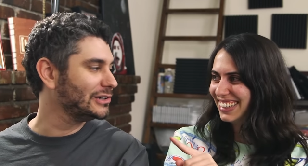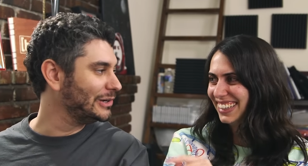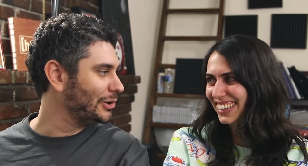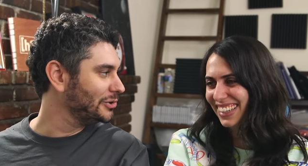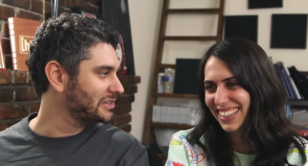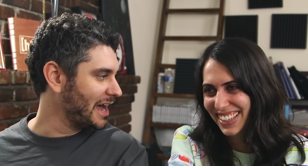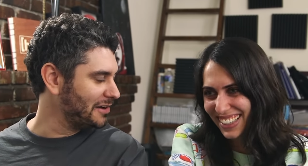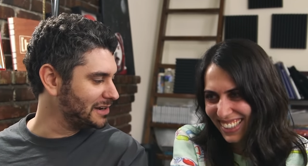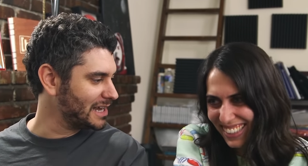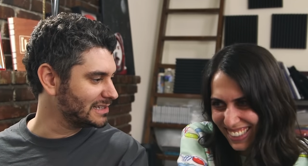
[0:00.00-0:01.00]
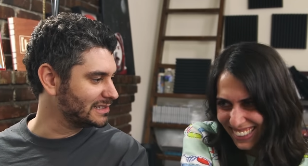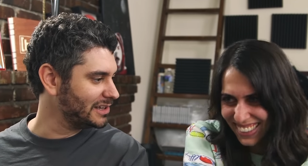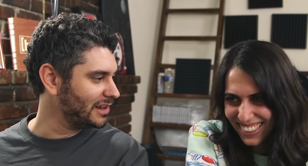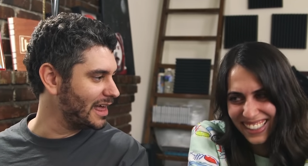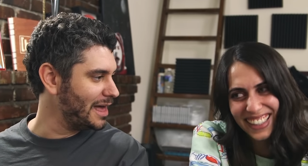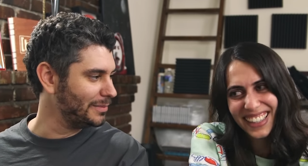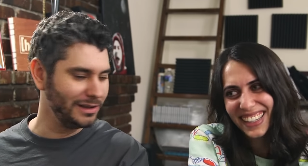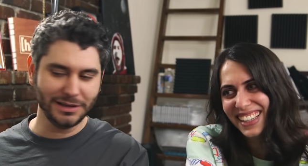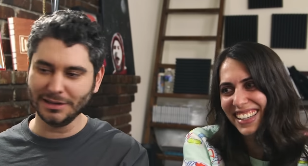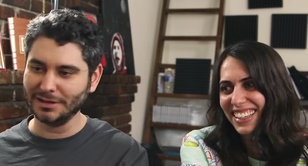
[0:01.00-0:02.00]
Speaker 1: could have hold down against little
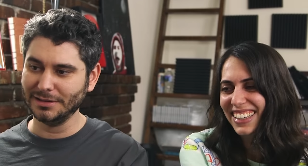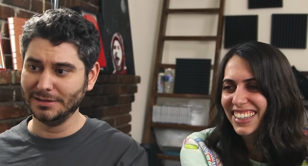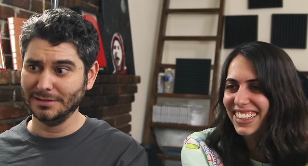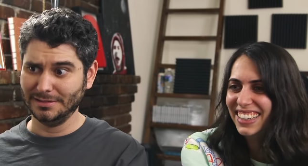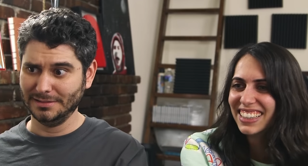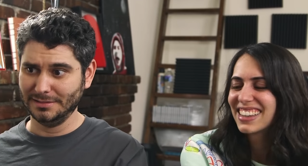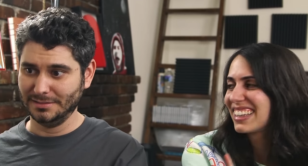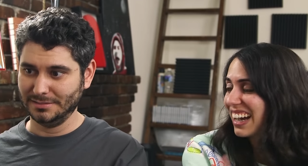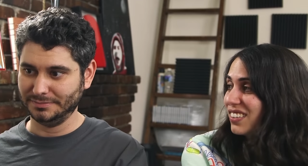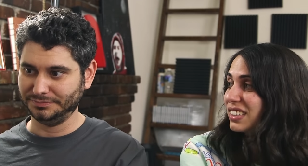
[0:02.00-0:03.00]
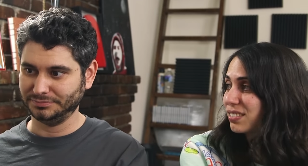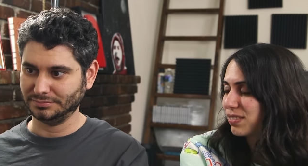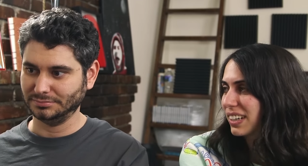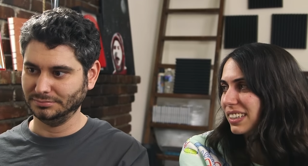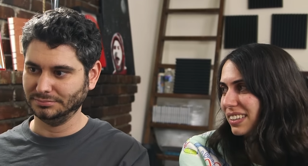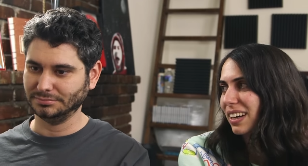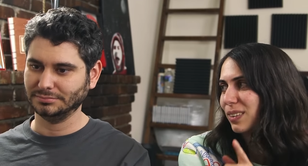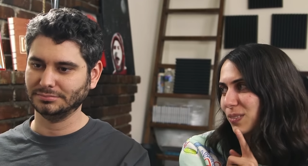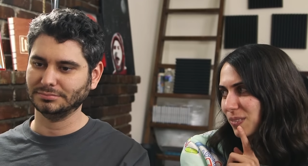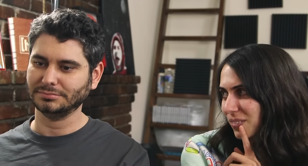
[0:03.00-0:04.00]
Emily.
Speaker 2: That was fucked up.